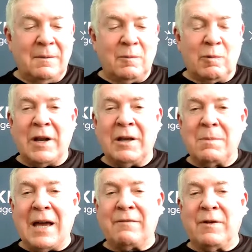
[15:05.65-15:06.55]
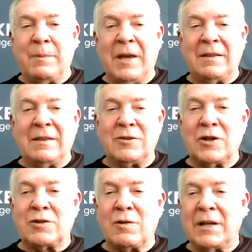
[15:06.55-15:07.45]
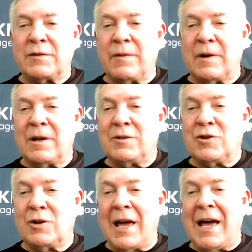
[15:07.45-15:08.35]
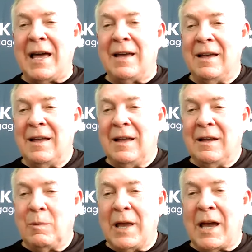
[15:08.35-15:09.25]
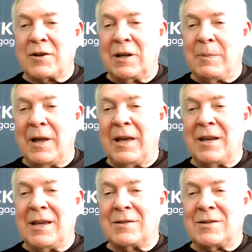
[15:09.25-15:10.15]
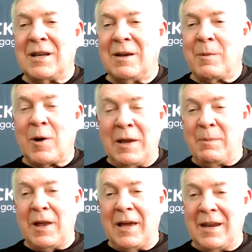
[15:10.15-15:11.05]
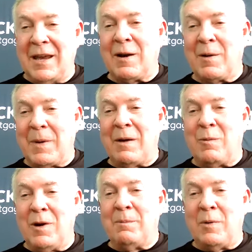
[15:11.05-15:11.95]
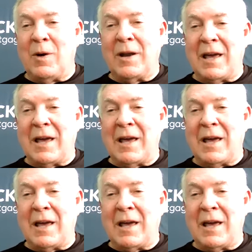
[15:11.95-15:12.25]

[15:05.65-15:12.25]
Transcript: running back from Pitt that just transferred in July, we actually played against him, or he played here at one point.